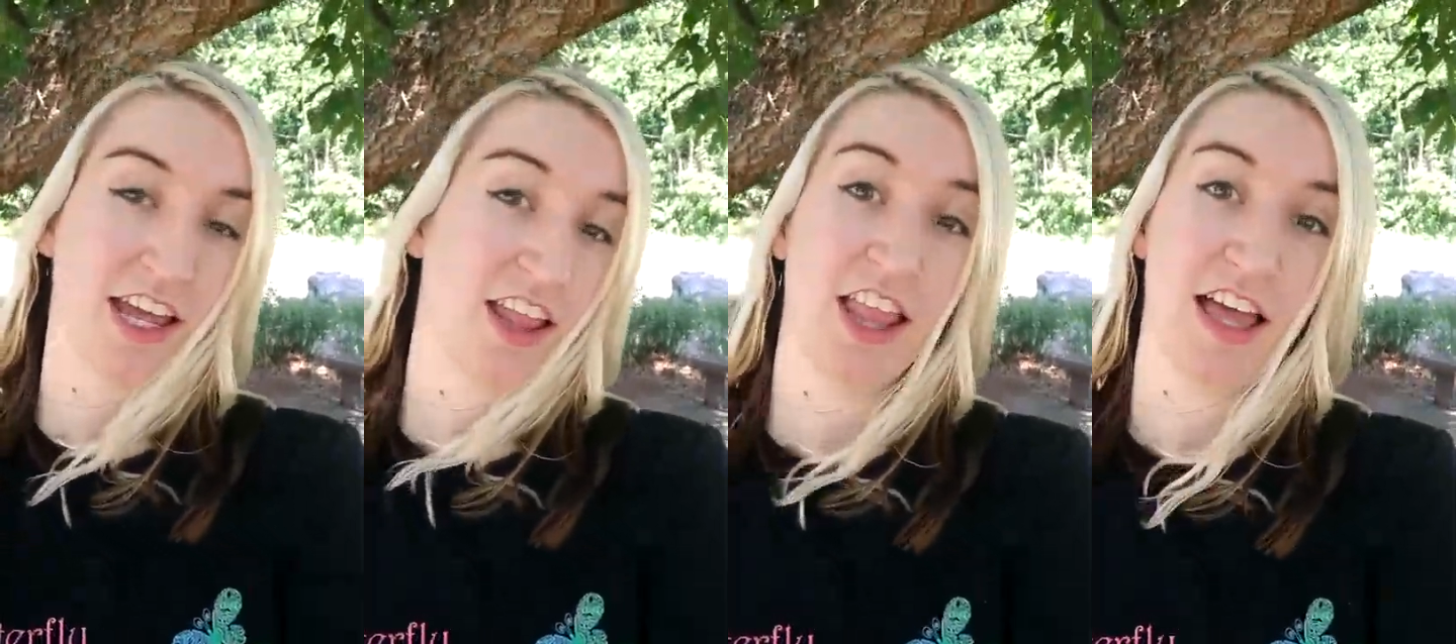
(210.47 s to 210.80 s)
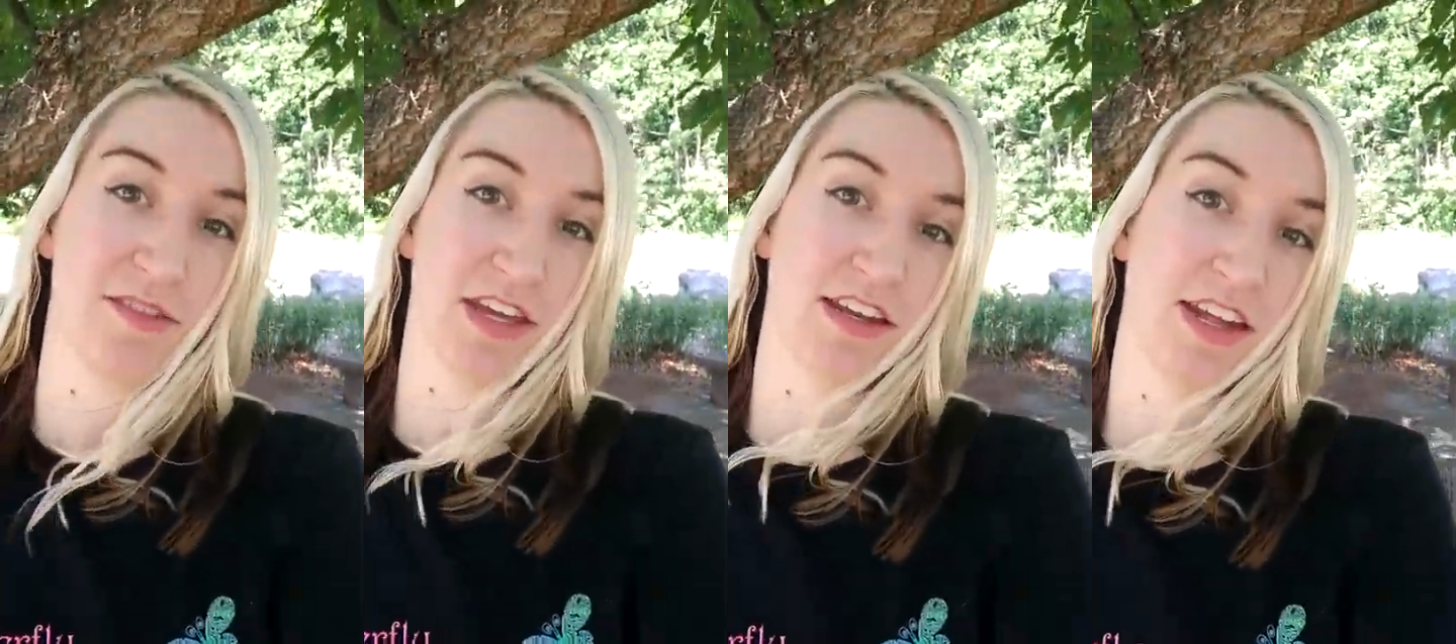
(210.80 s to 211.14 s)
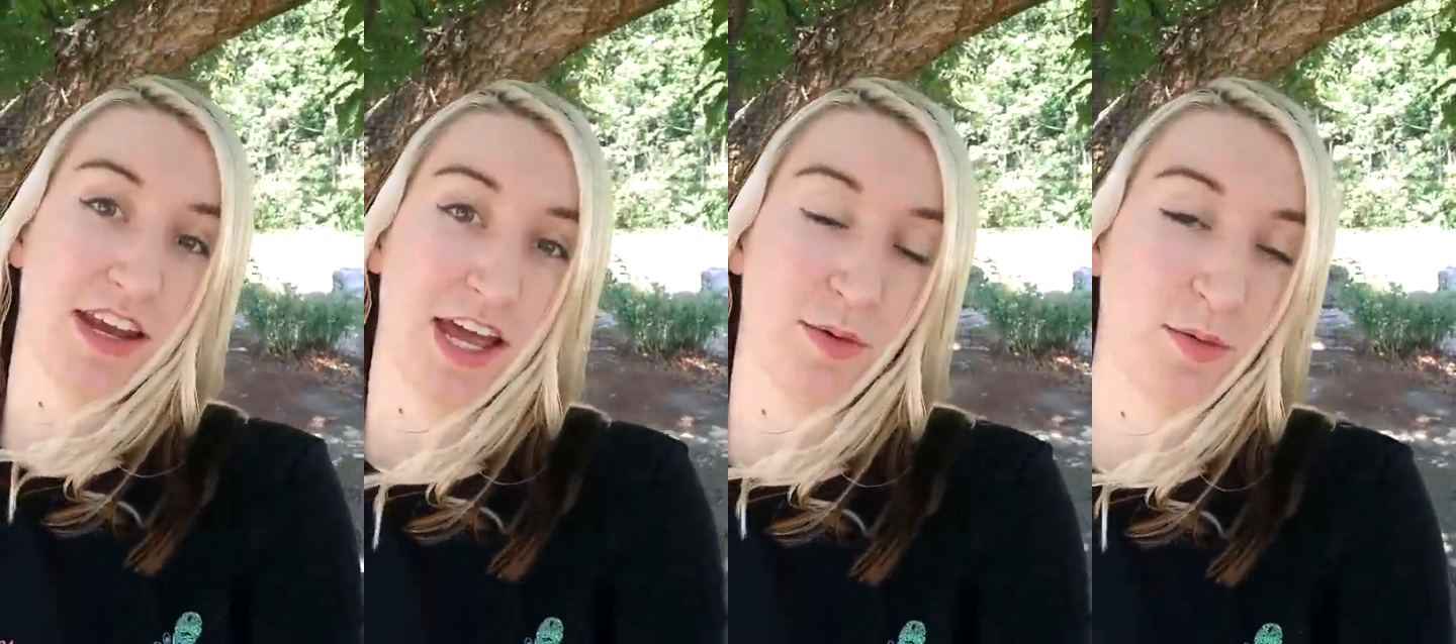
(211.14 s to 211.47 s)
I love it,
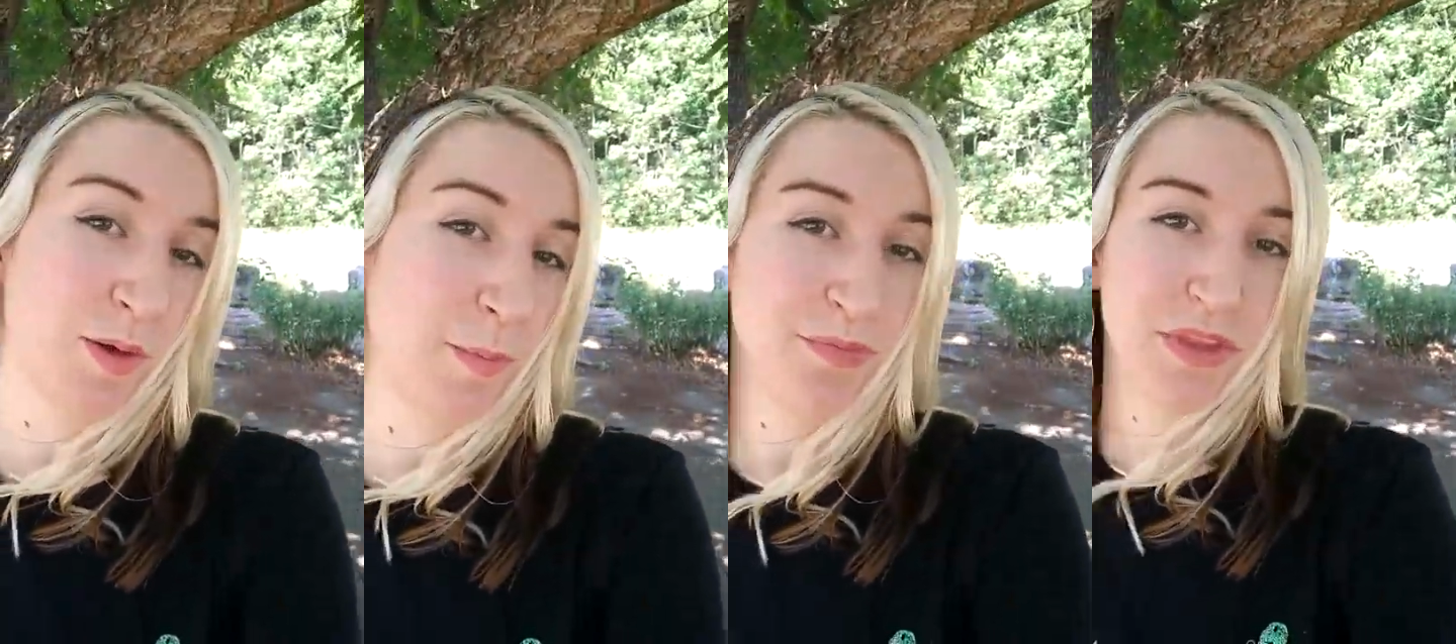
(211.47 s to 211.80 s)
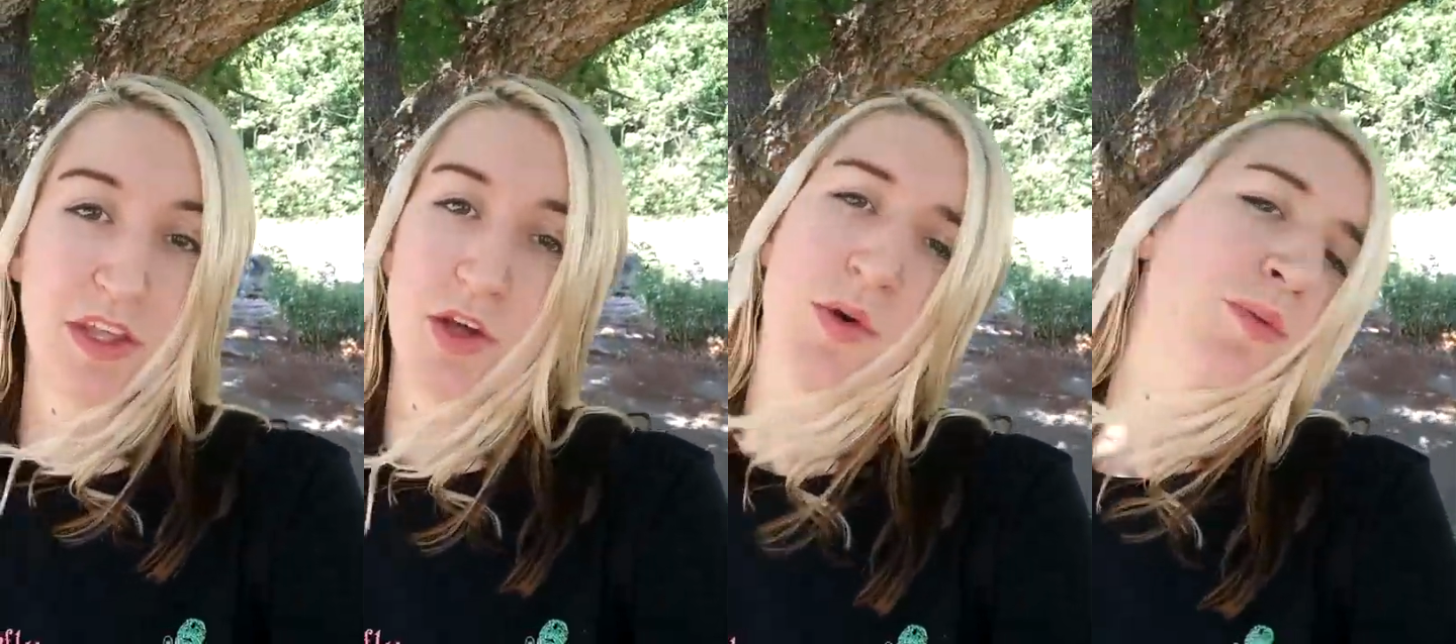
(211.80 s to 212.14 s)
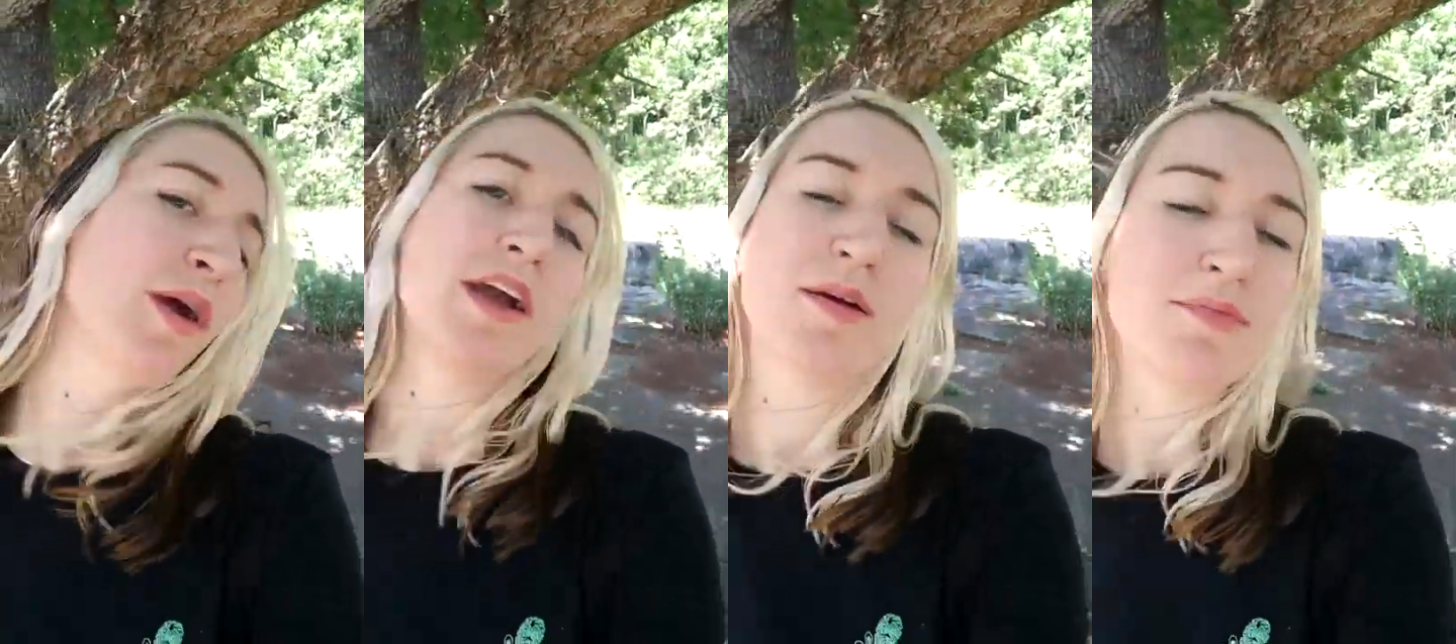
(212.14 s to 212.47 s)
and I will wear